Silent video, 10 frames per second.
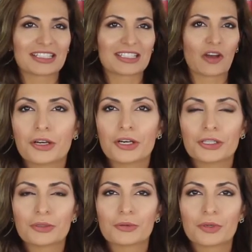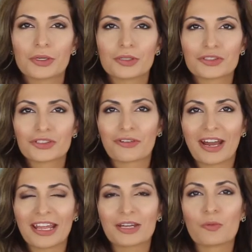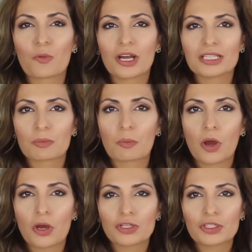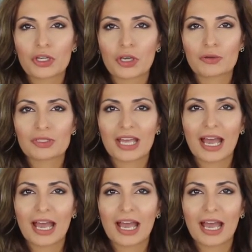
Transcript: So third trend was ponchos.